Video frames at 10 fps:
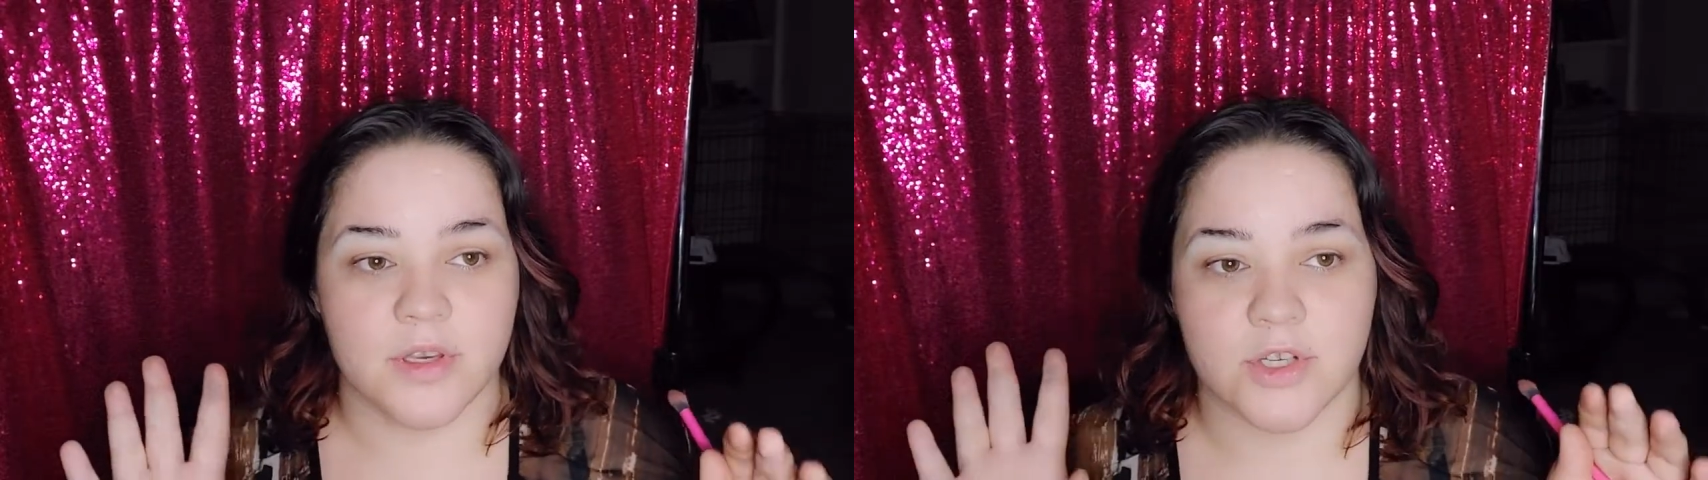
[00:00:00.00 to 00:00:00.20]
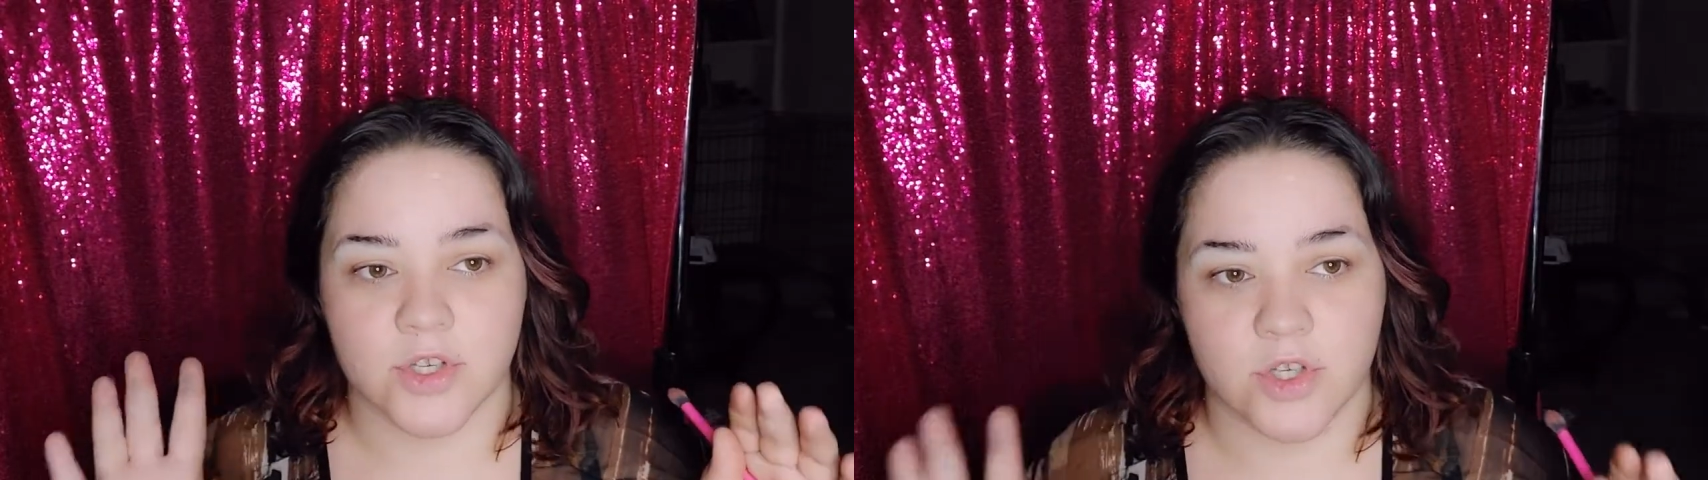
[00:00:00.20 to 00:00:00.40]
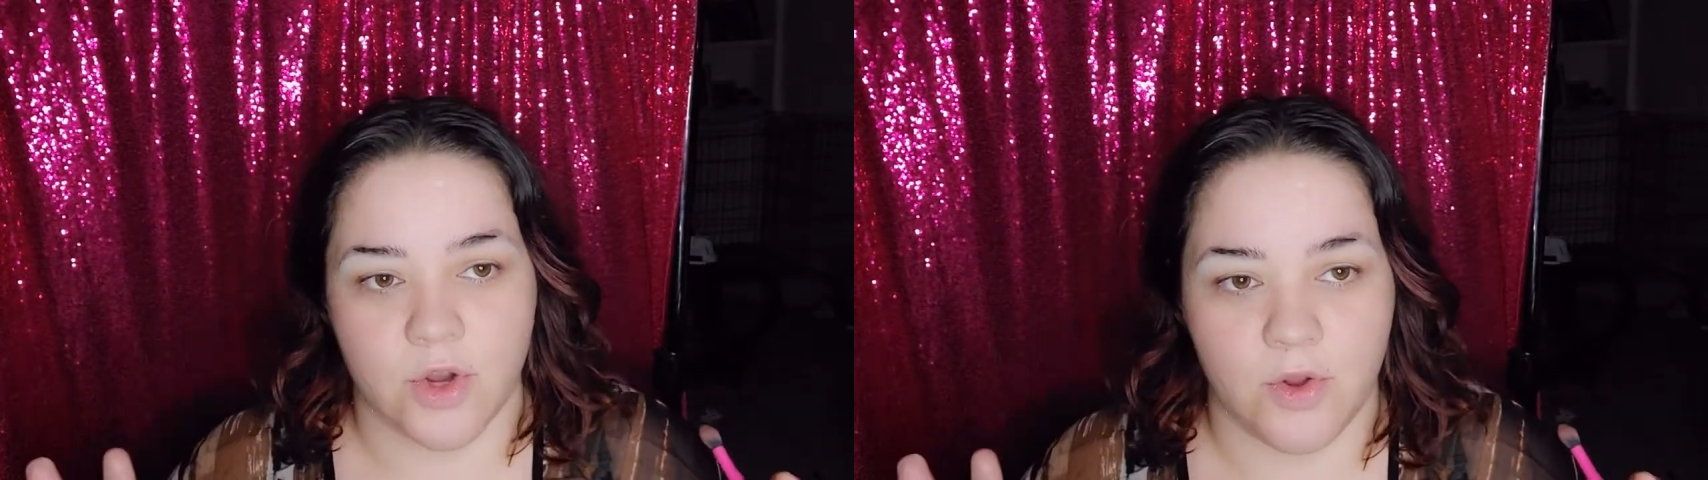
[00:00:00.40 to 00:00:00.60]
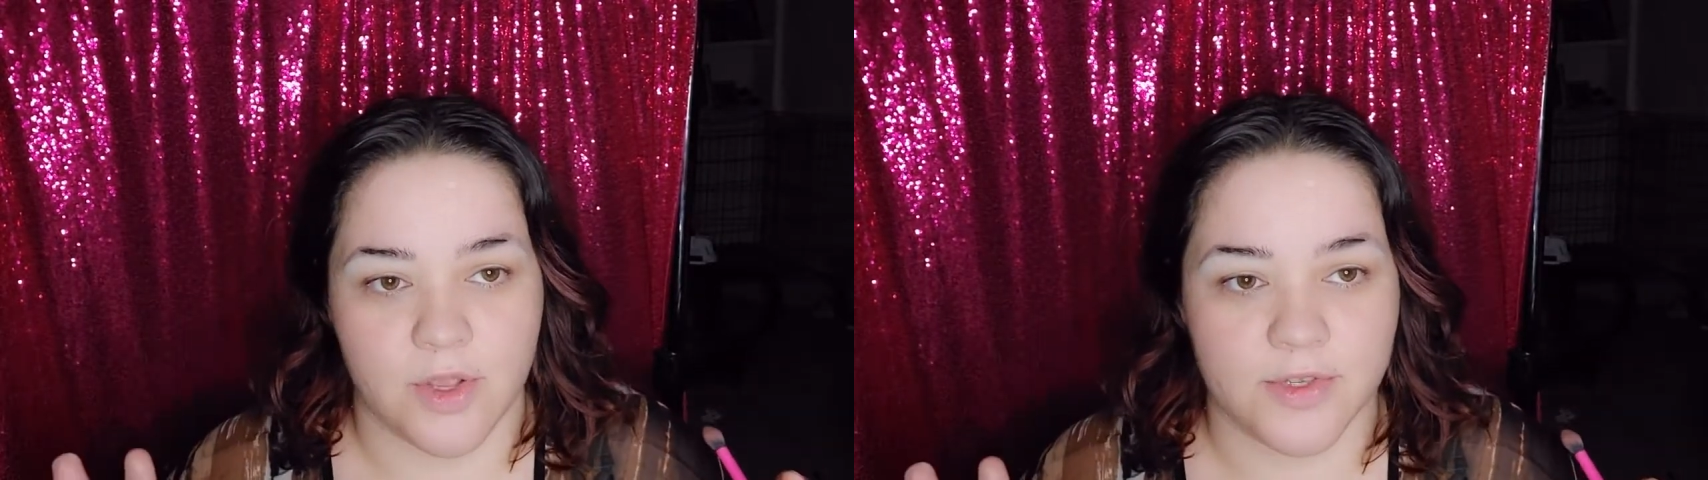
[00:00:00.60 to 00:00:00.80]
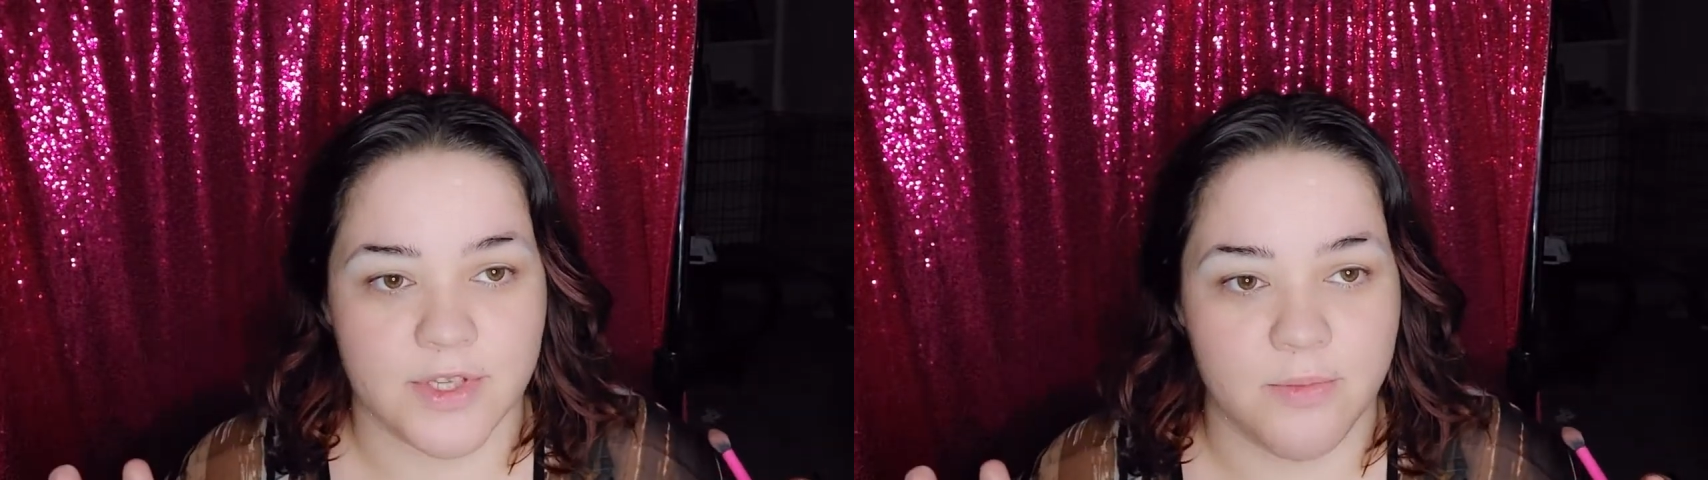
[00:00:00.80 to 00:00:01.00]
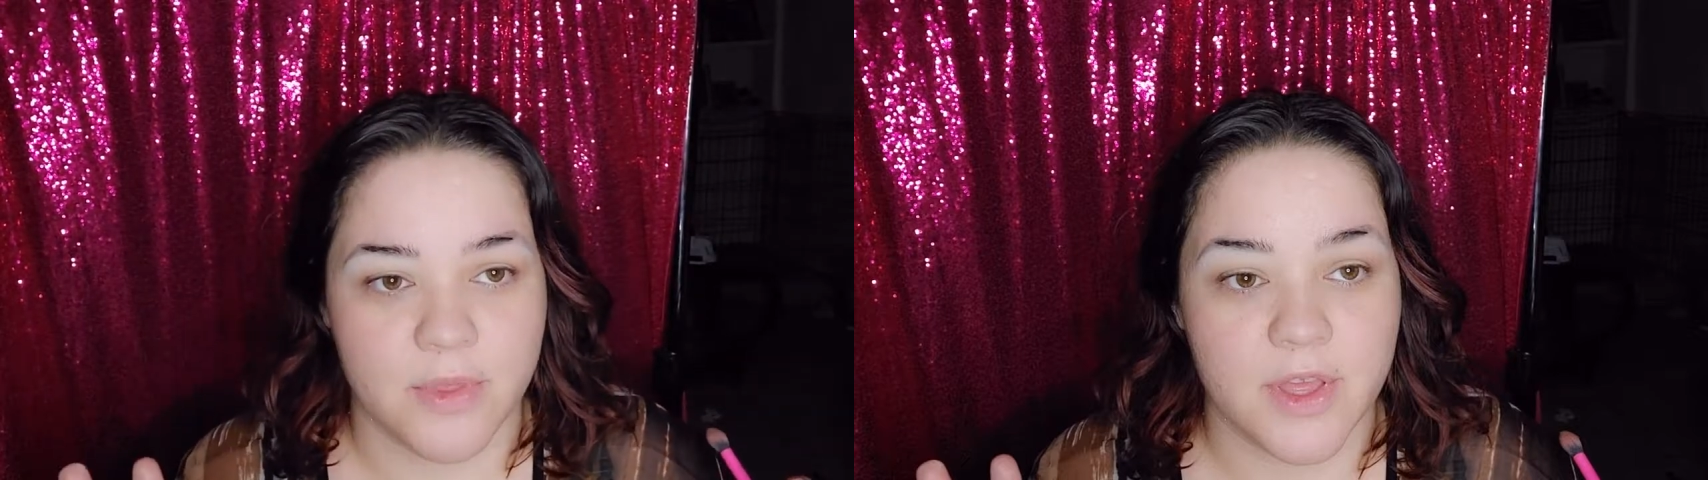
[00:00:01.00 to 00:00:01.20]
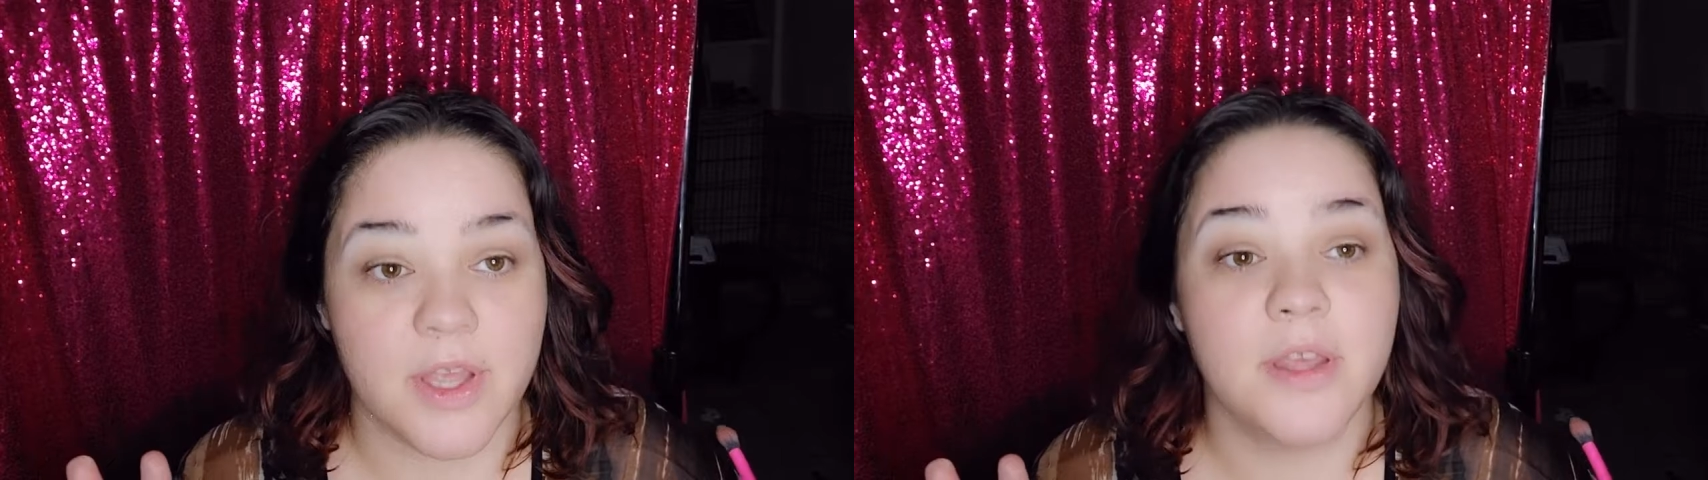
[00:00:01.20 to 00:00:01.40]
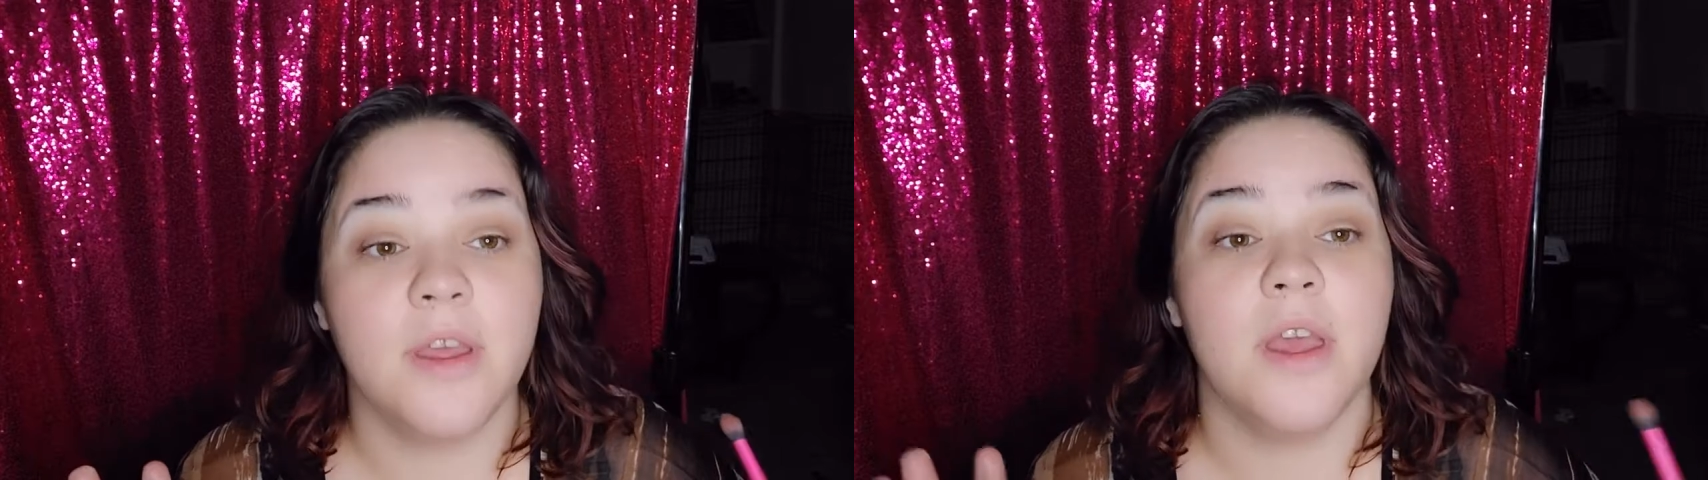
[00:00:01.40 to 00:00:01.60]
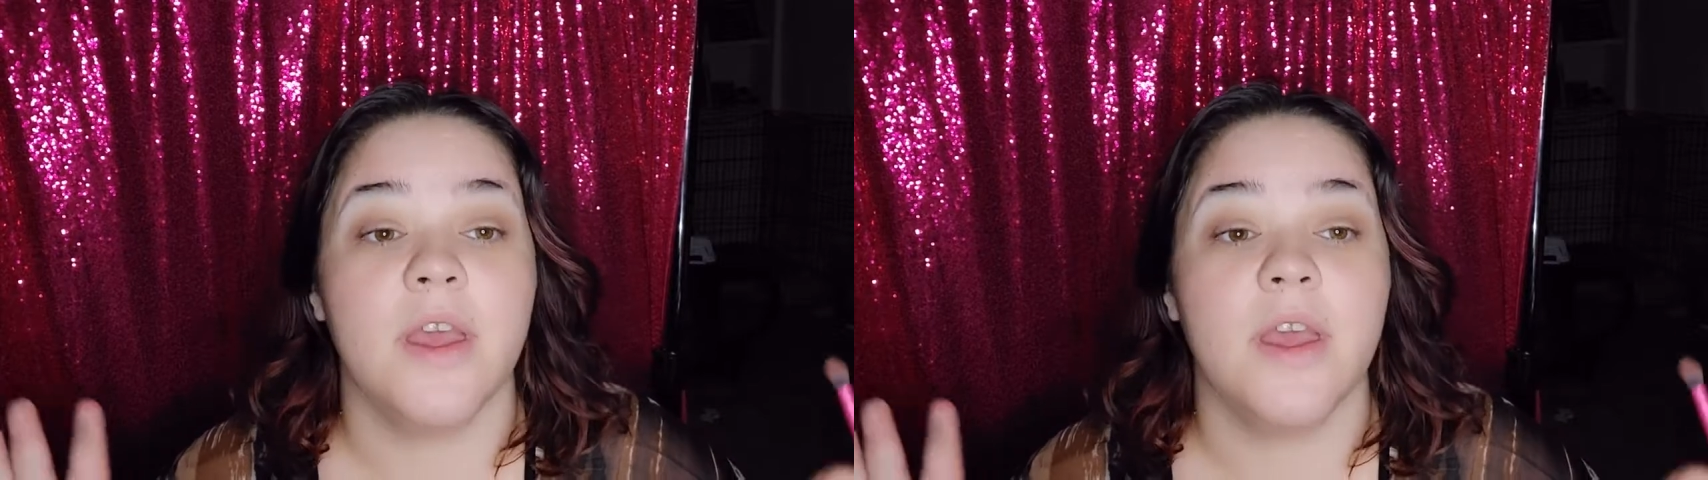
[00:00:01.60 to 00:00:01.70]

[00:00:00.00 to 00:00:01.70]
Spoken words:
to show you something.